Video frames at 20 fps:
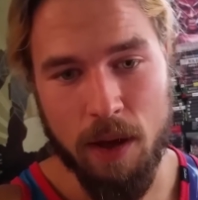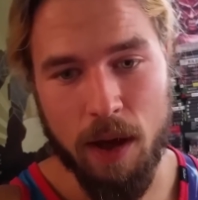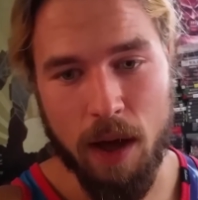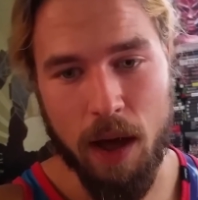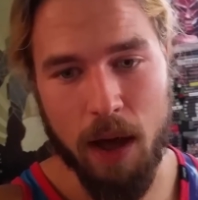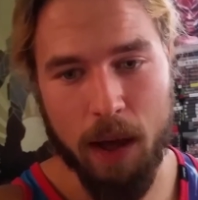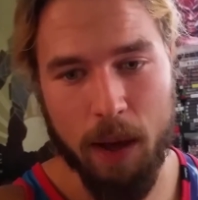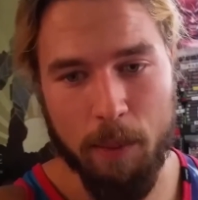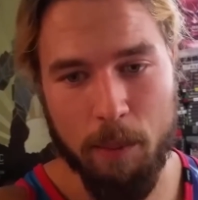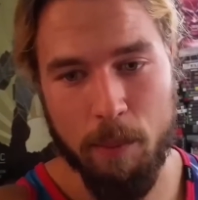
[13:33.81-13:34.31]

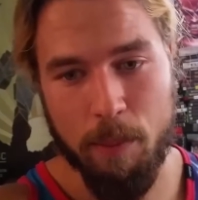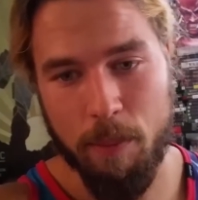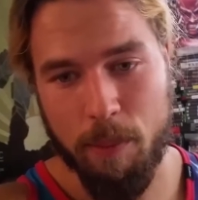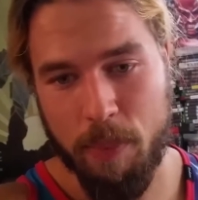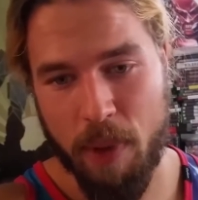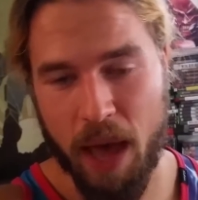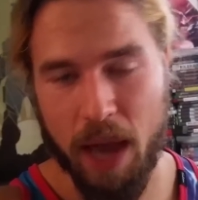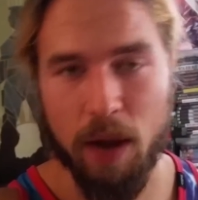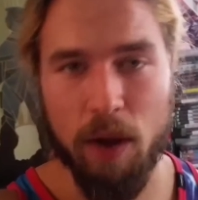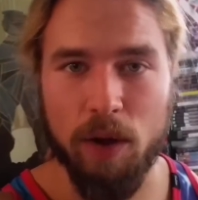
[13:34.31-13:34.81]

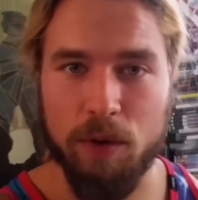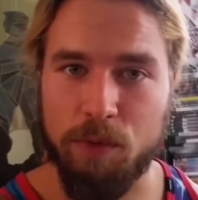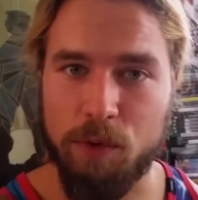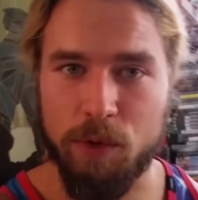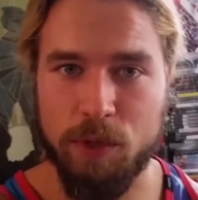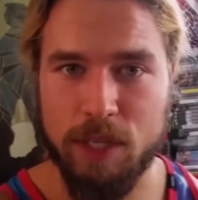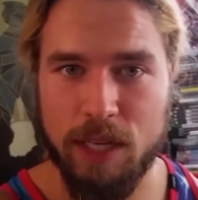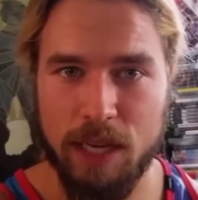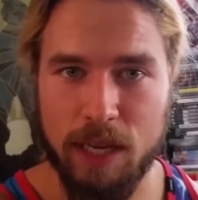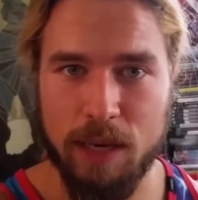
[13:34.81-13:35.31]
back on
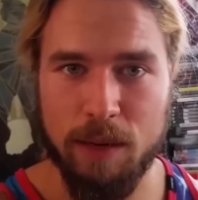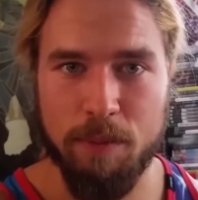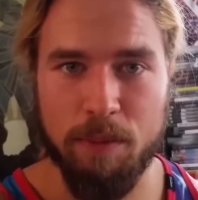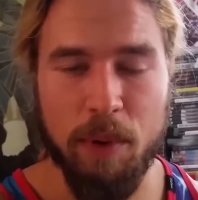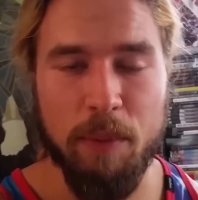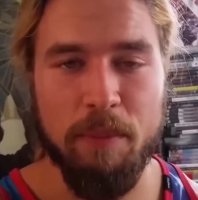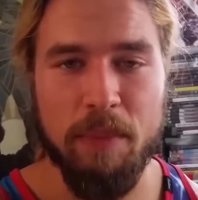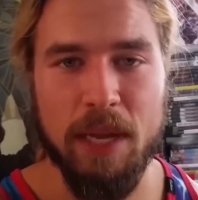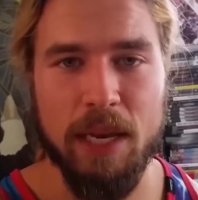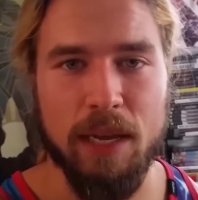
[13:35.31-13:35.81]
routine,
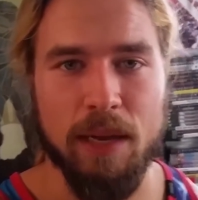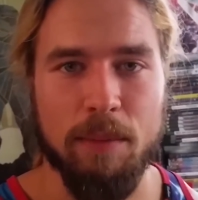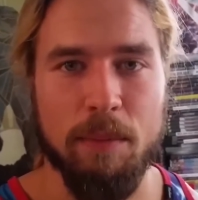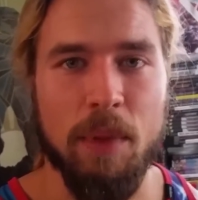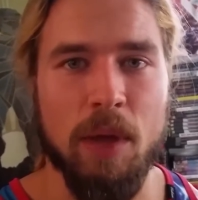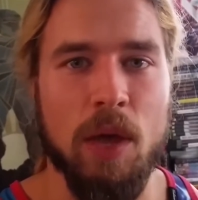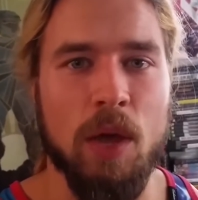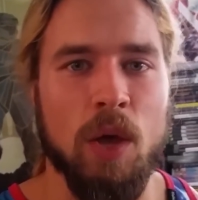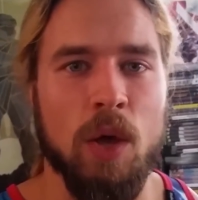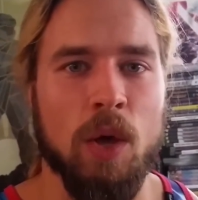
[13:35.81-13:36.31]
but medium.
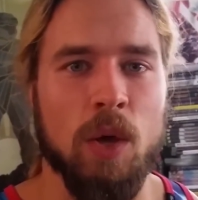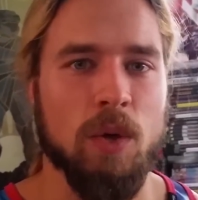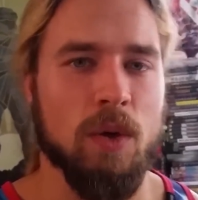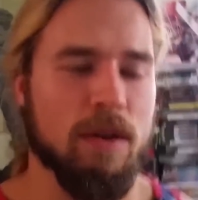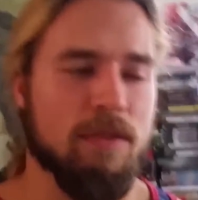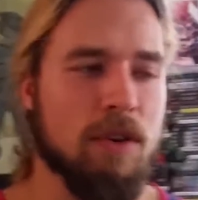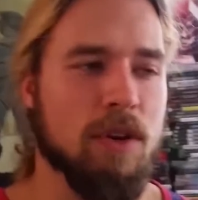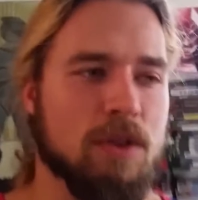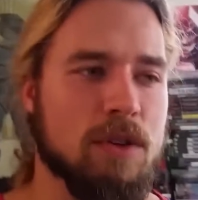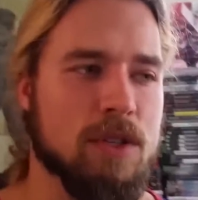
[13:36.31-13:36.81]

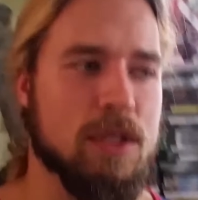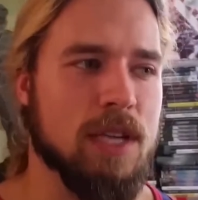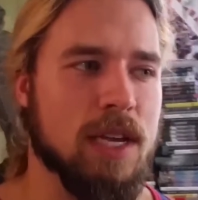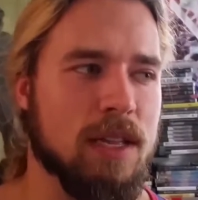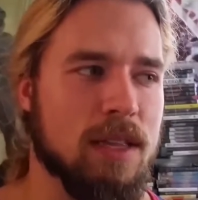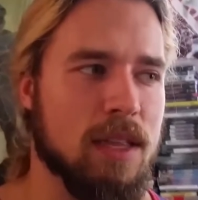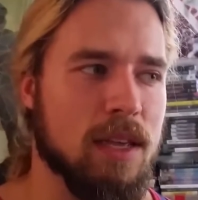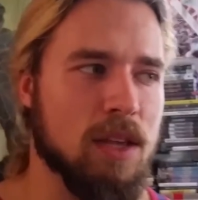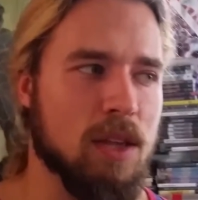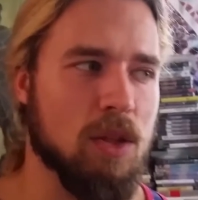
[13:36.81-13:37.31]
You have to
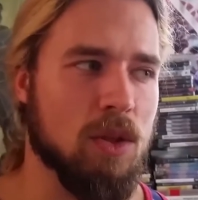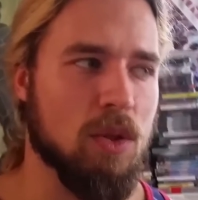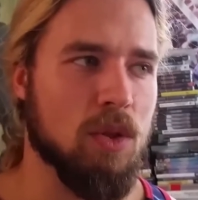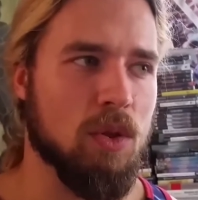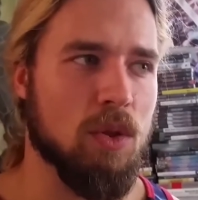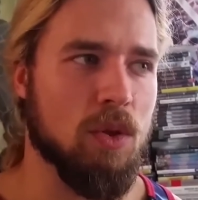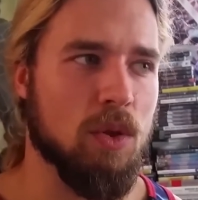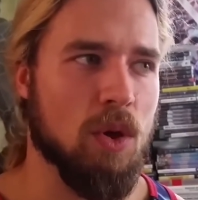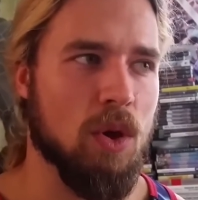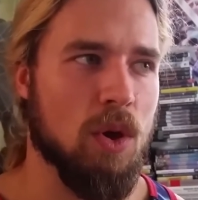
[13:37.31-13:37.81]
understand that
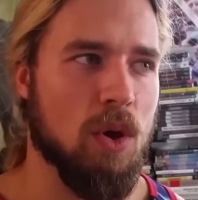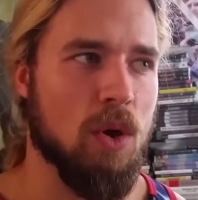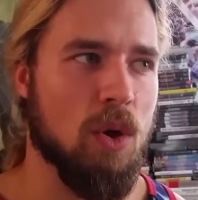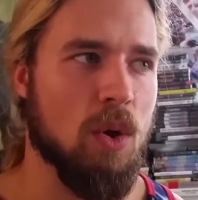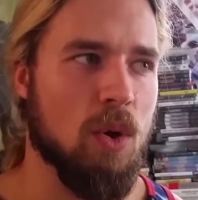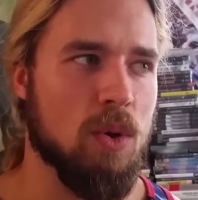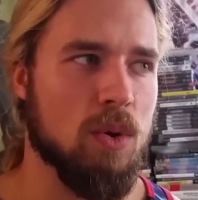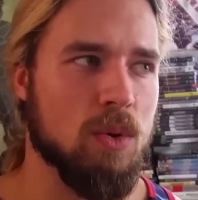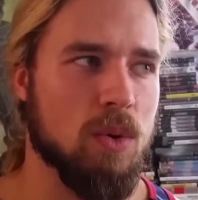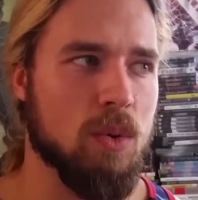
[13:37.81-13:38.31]

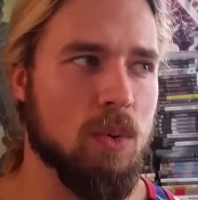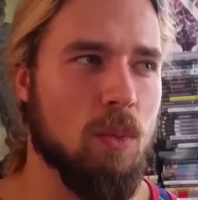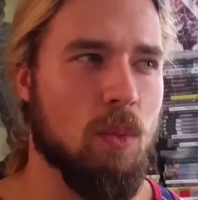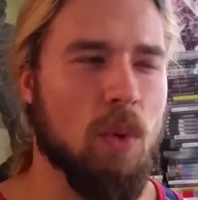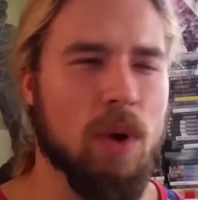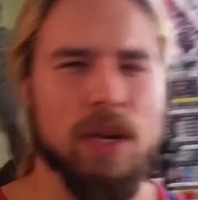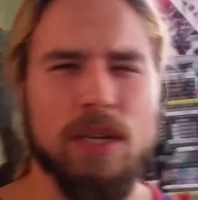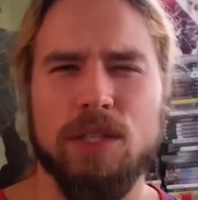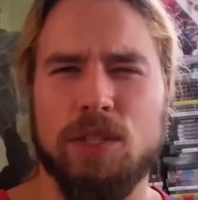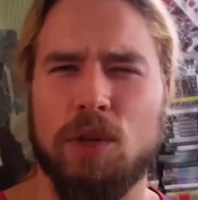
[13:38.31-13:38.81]

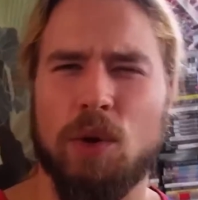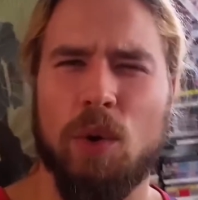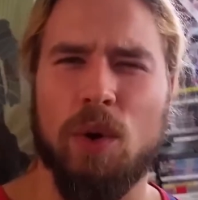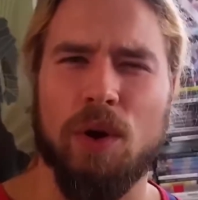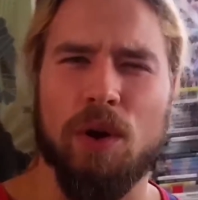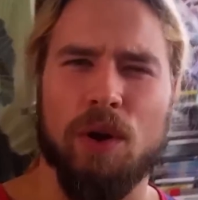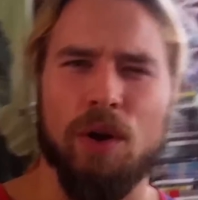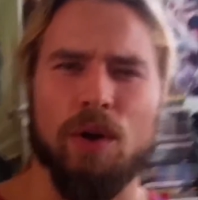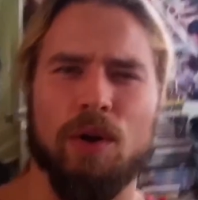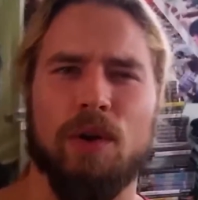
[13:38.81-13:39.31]
what is
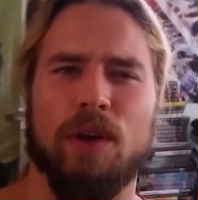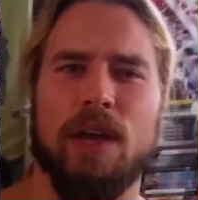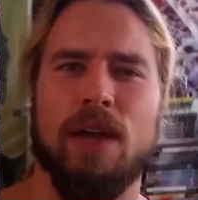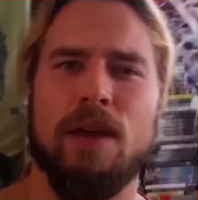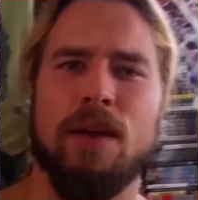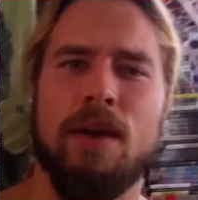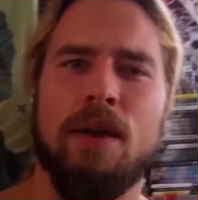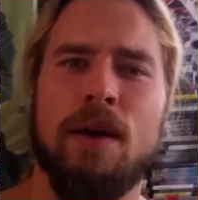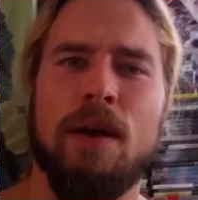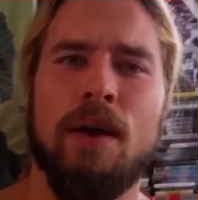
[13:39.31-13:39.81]
your
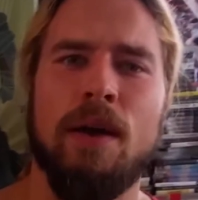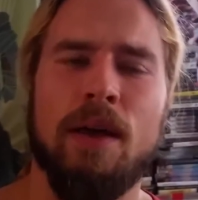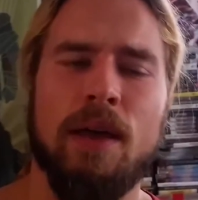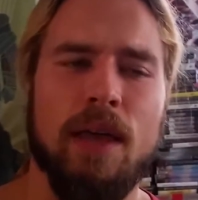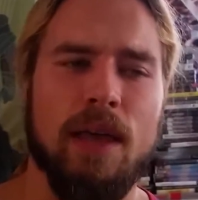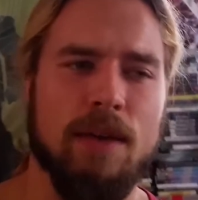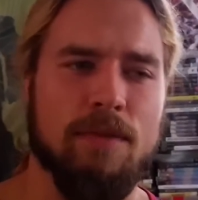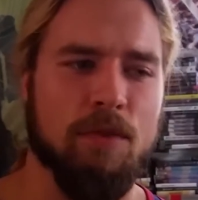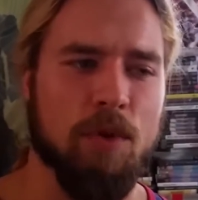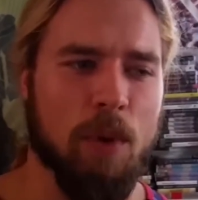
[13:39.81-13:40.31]
hurry?
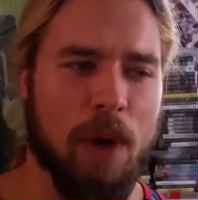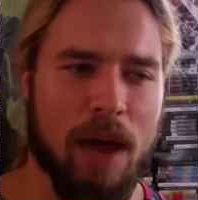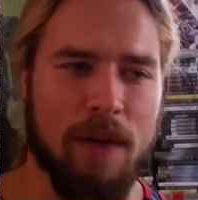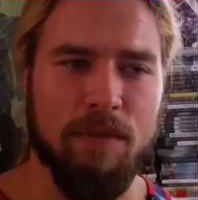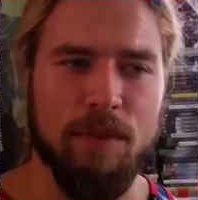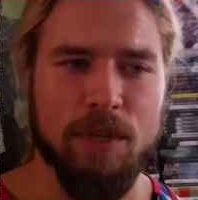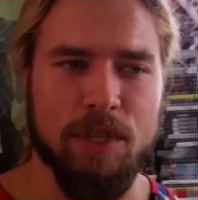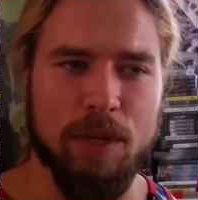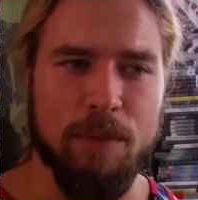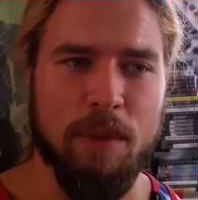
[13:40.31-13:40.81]
If you
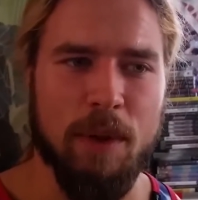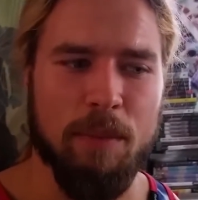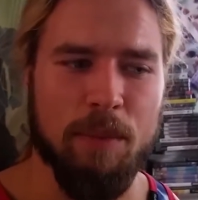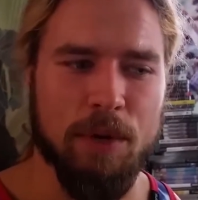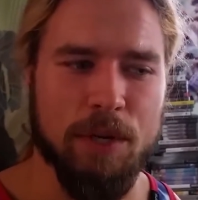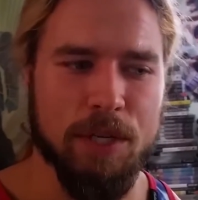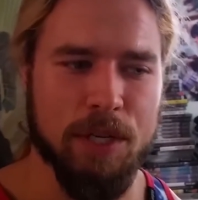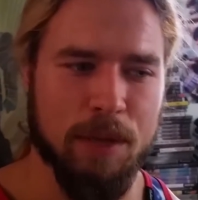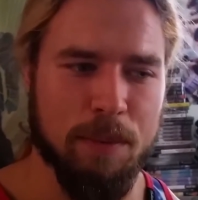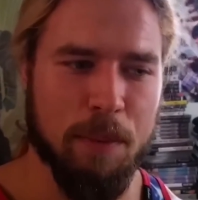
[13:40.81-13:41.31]
have the gym
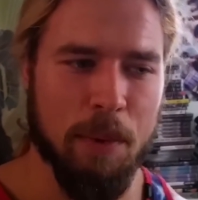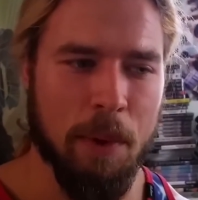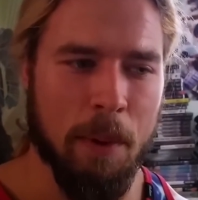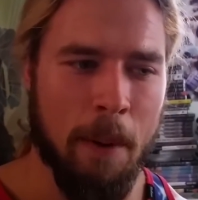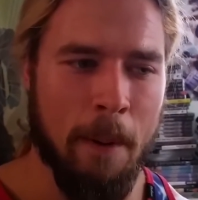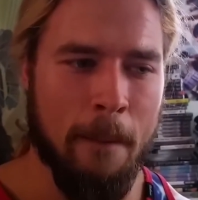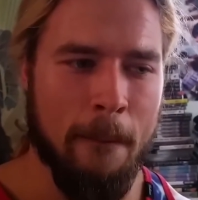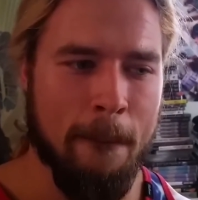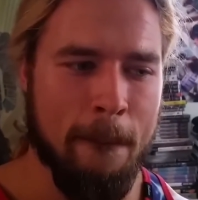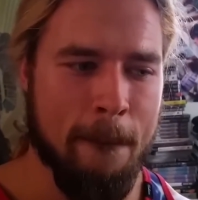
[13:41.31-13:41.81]
membership,
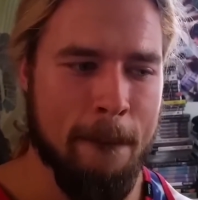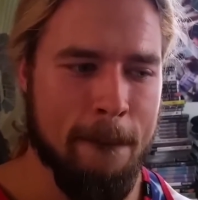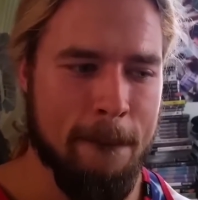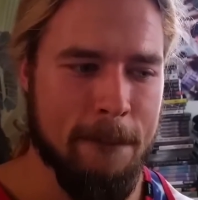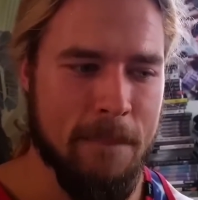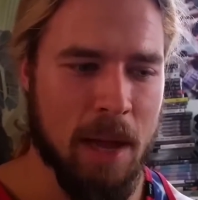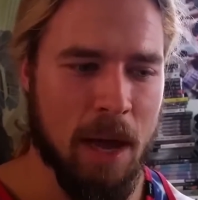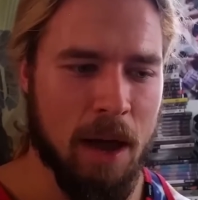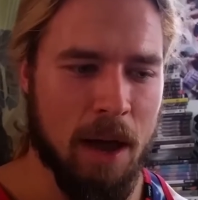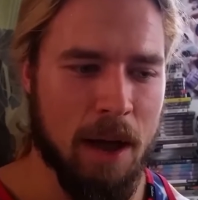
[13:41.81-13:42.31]

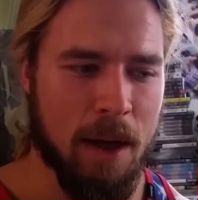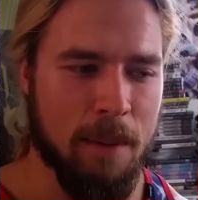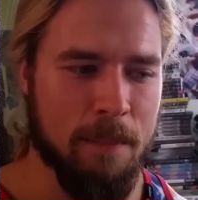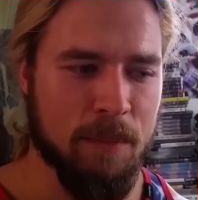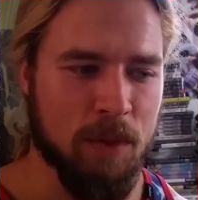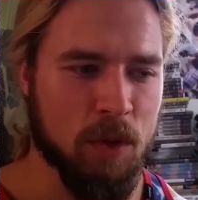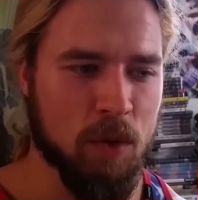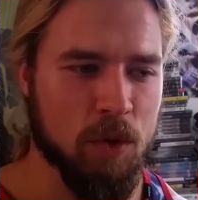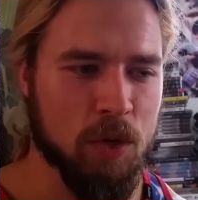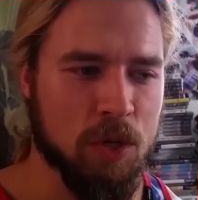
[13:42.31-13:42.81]

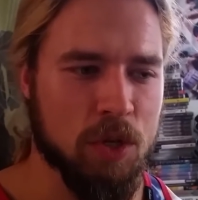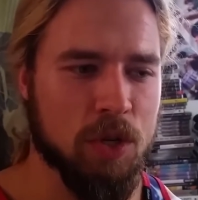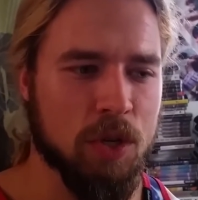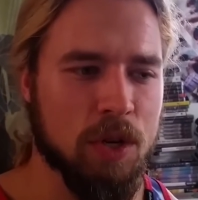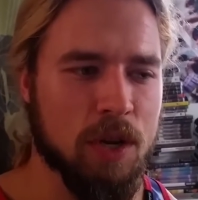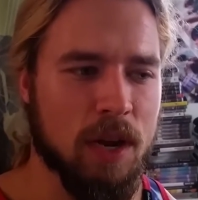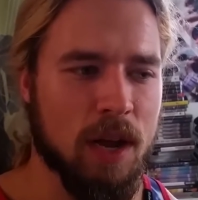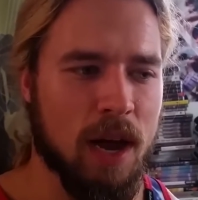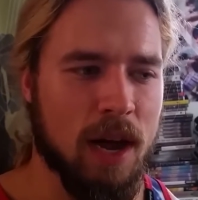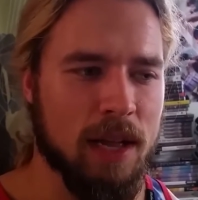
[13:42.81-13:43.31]
you
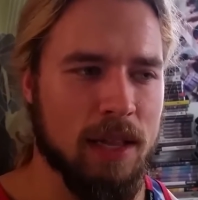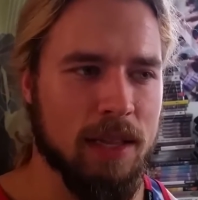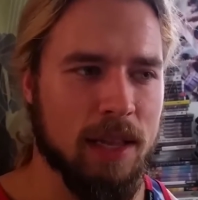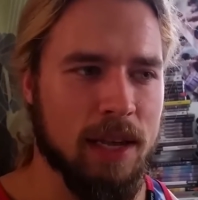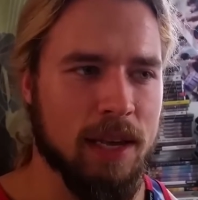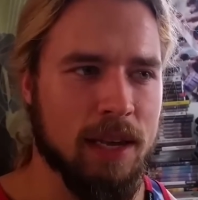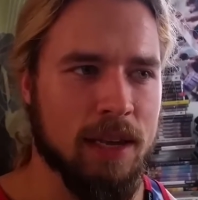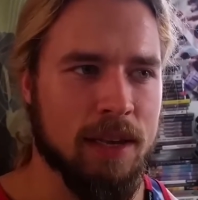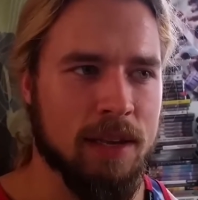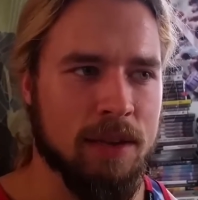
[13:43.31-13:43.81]
should not,
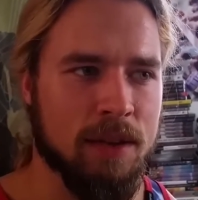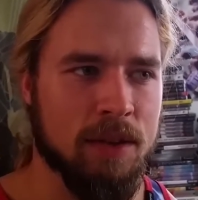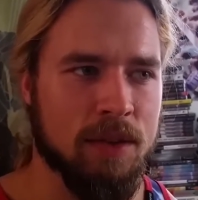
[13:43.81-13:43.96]
like,